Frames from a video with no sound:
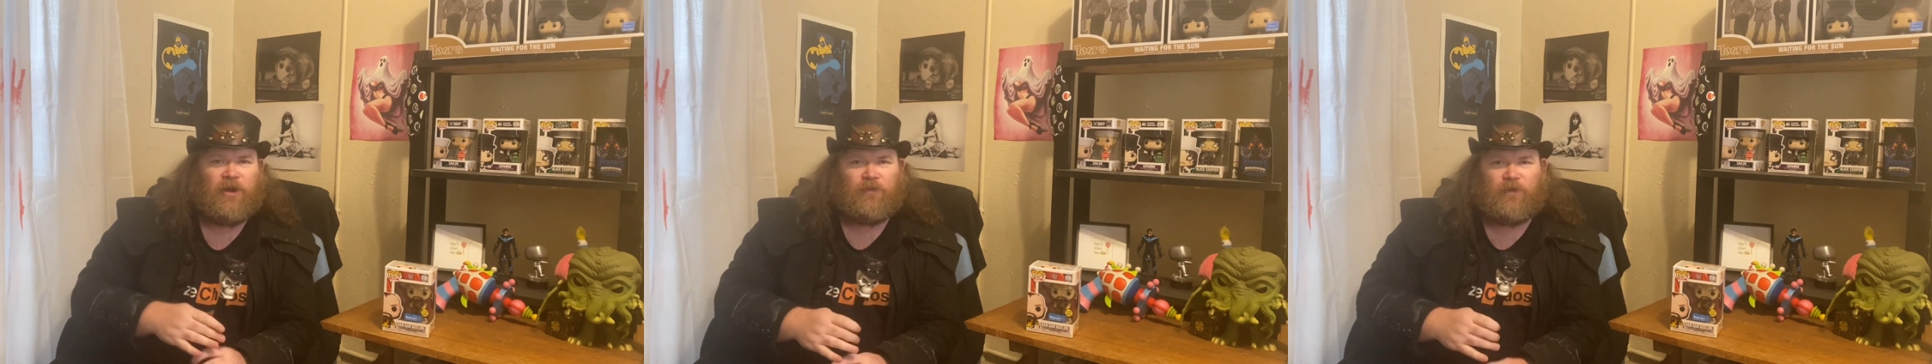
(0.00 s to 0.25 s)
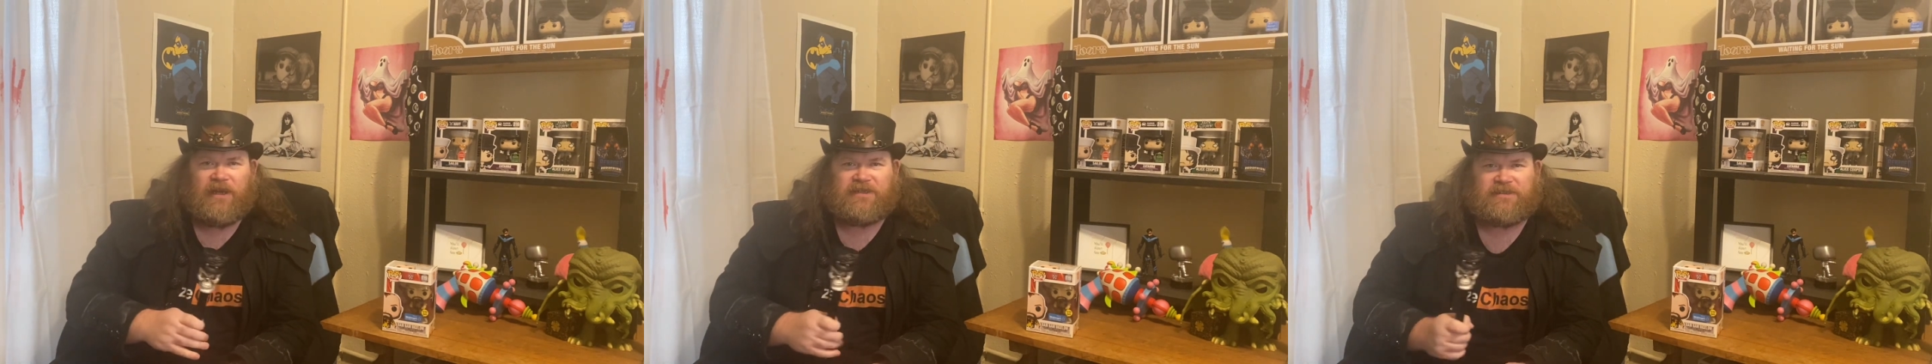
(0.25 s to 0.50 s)

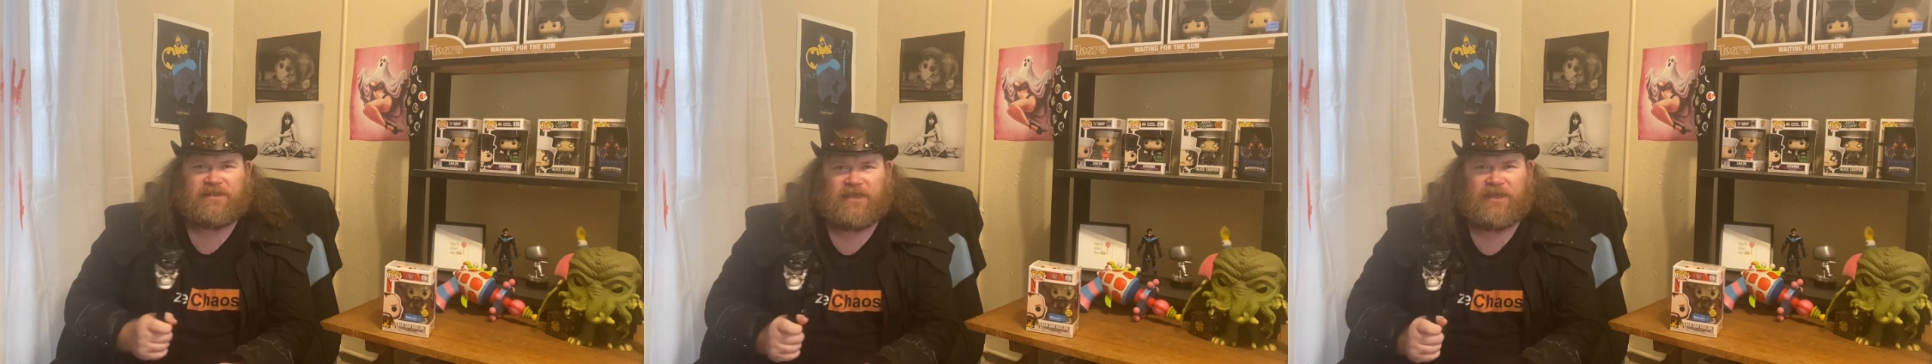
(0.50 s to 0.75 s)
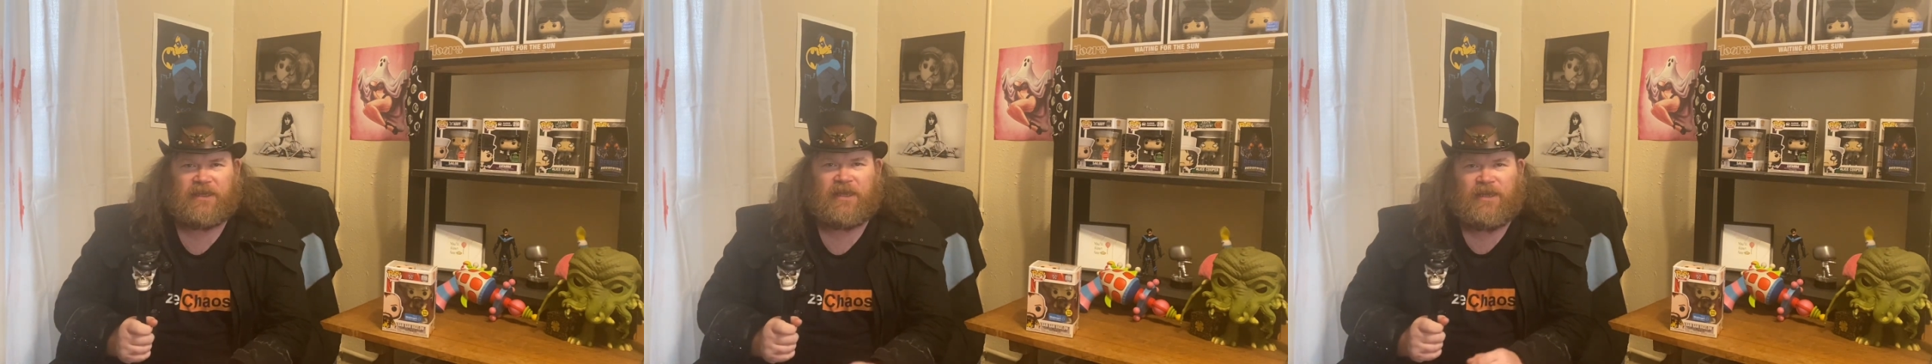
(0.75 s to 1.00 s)

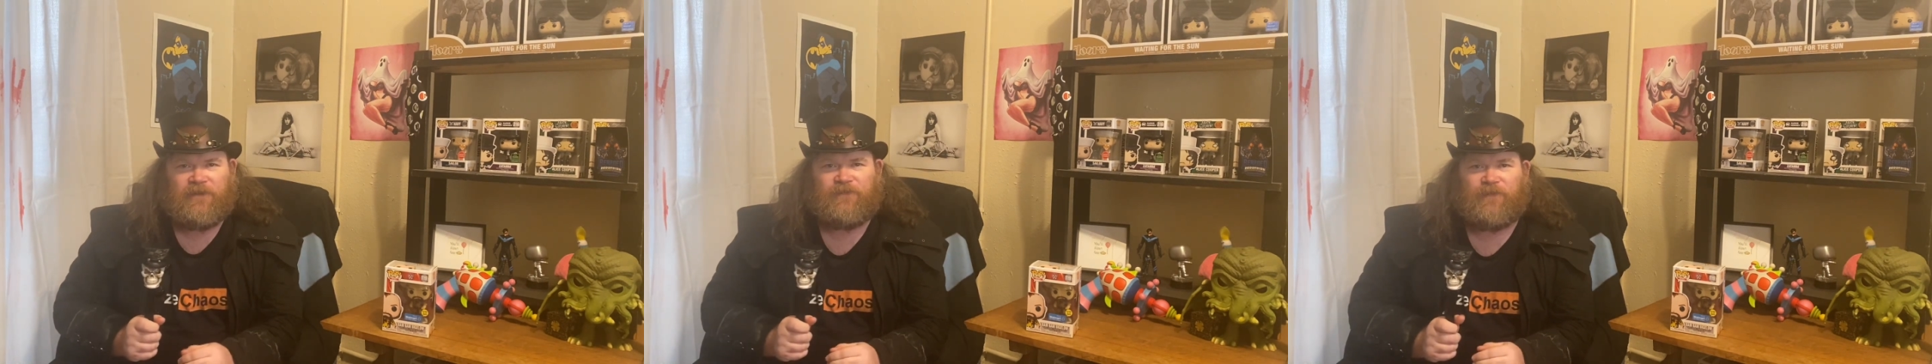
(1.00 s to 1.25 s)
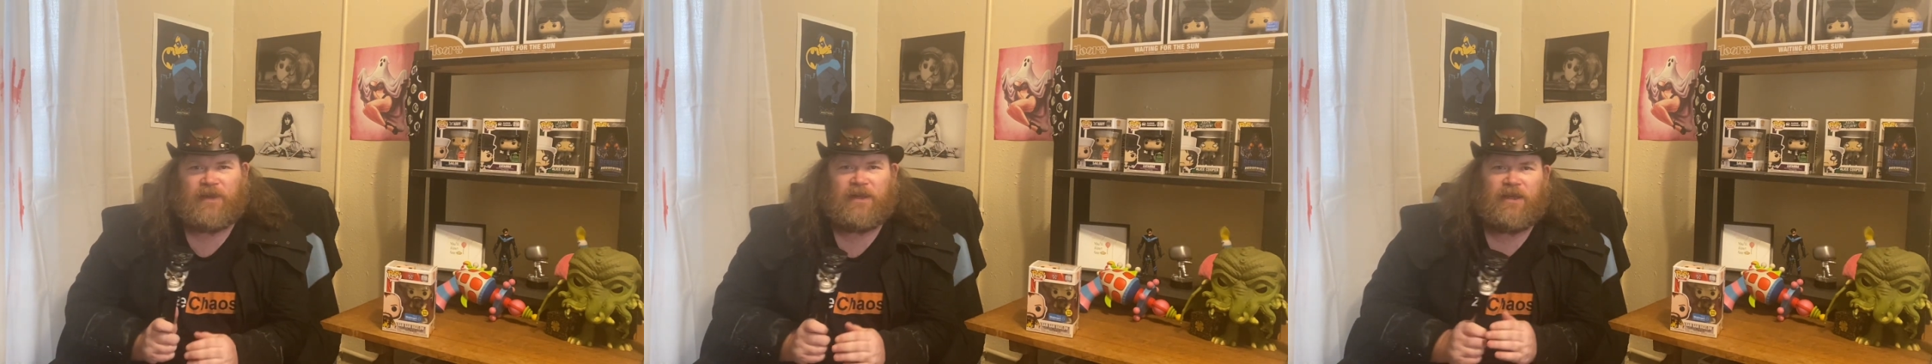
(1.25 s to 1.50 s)
wrestling
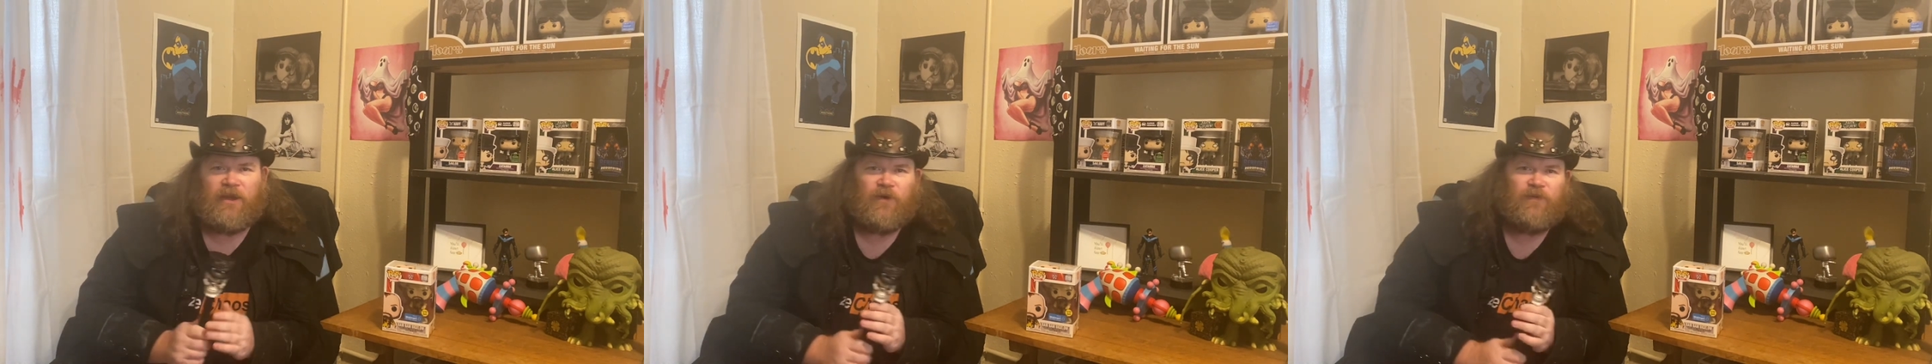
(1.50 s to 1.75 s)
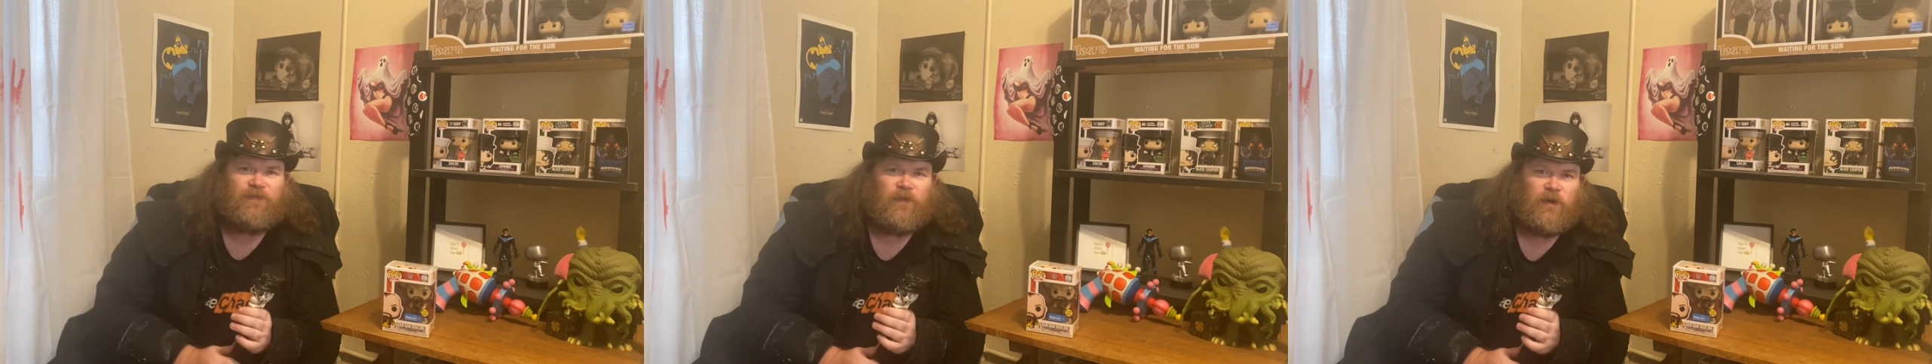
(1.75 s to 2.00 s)
video
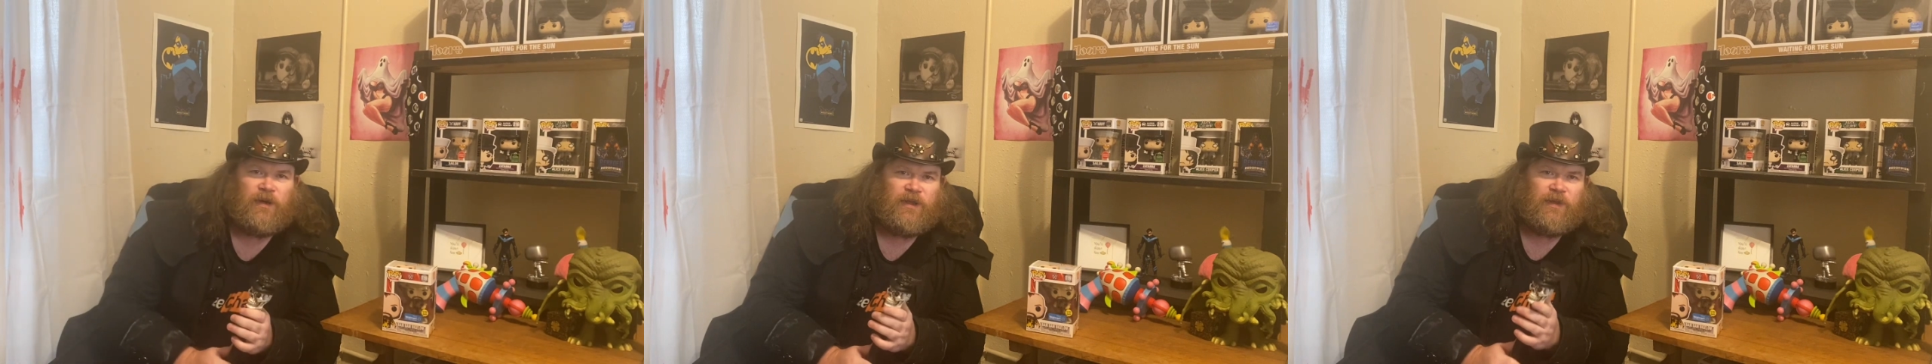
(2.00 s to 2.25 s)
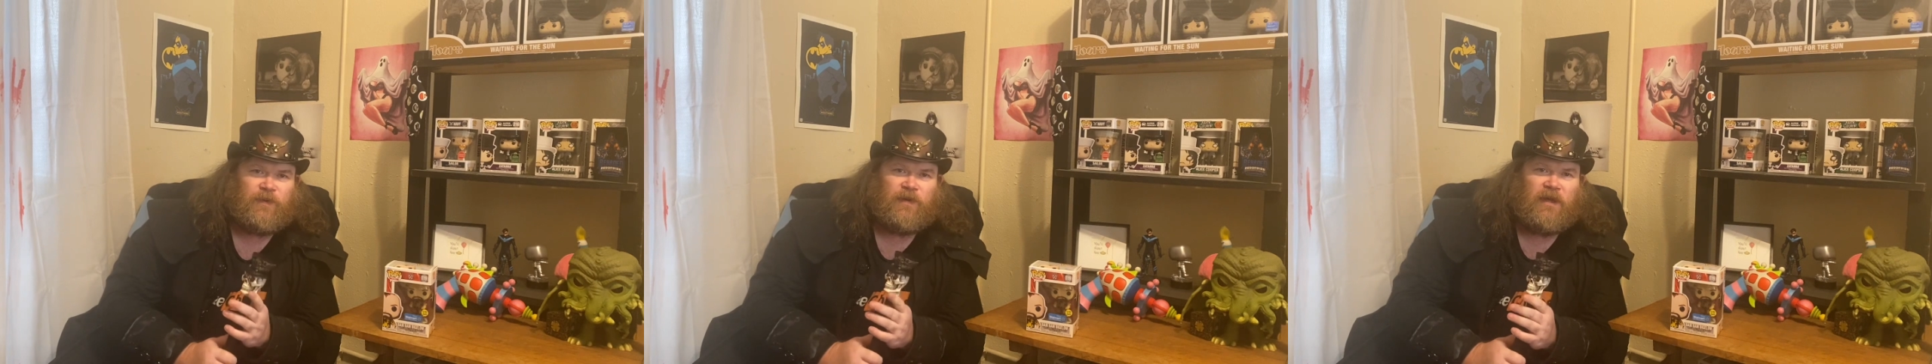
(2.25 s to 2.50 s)
for
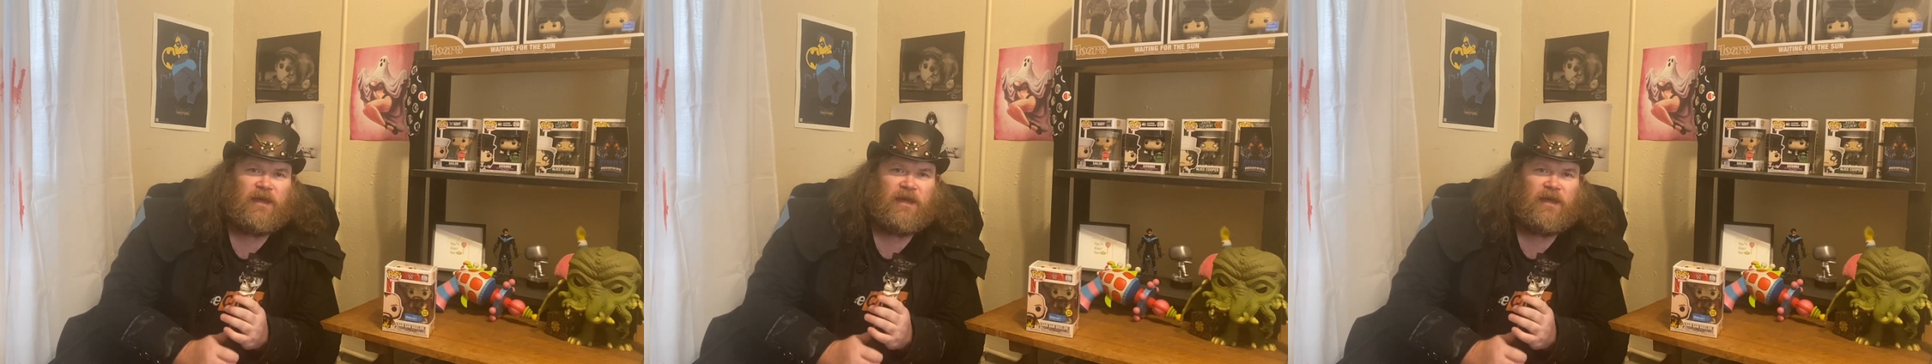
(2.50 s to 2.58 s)
you.